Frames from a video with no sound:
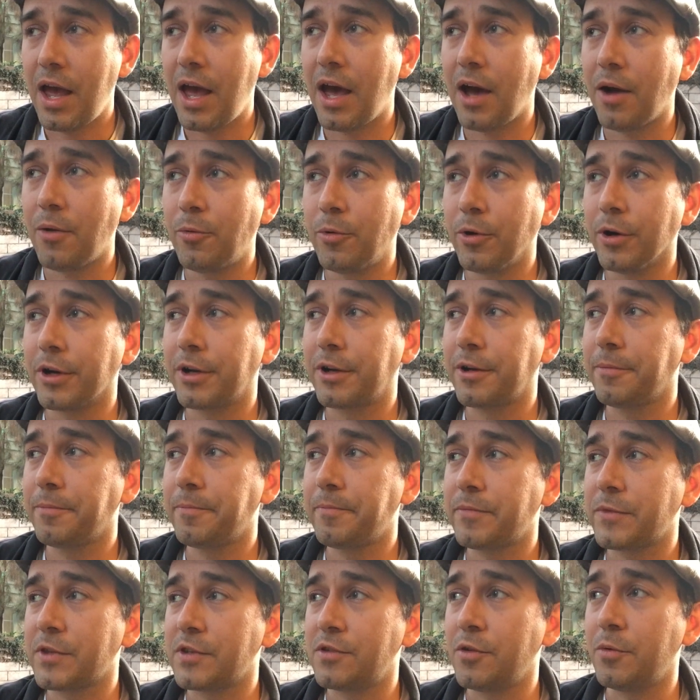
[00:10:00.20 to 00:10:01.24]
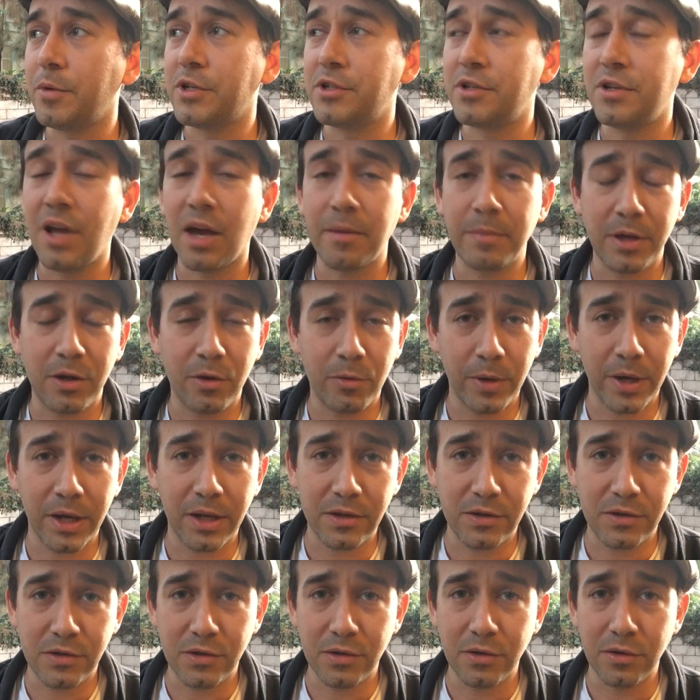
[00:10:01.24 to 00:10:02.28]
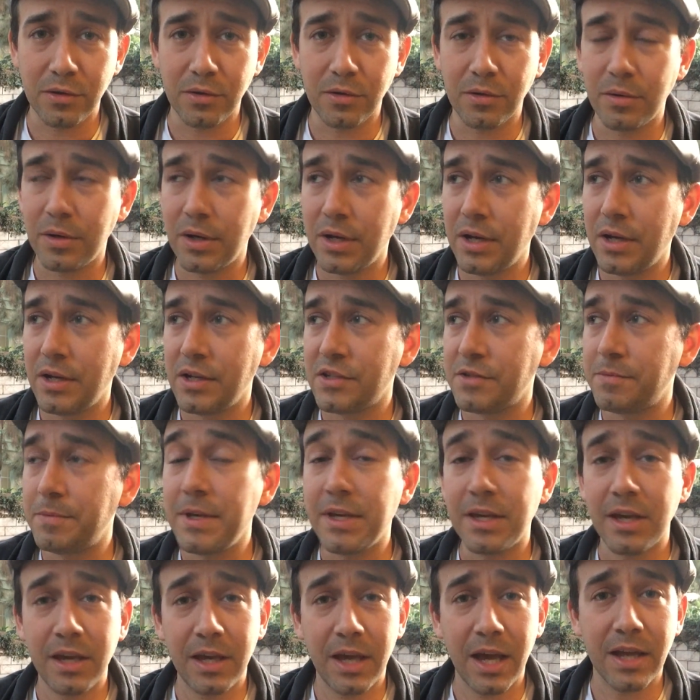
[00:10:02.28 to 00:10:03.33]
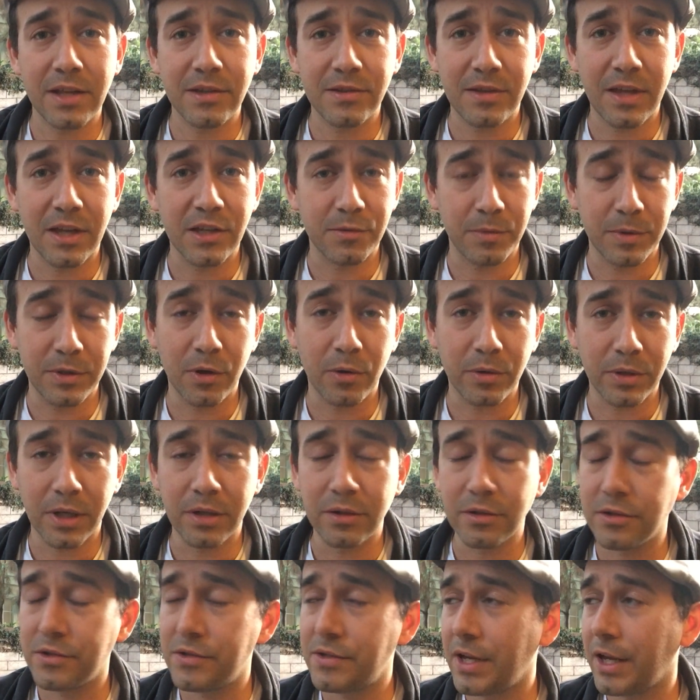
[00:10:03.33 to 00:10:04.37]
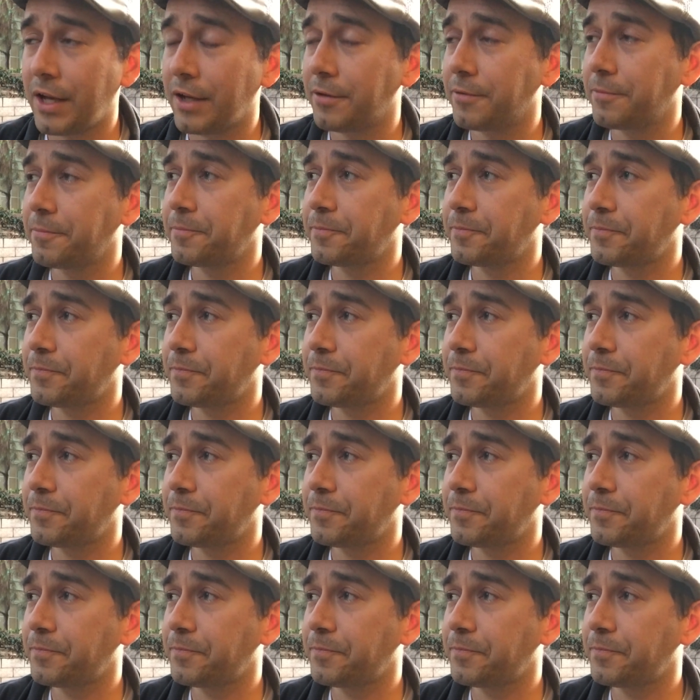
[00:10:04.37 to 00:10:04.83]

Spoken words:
at work, so we should not be quick to speak against things we don't understand.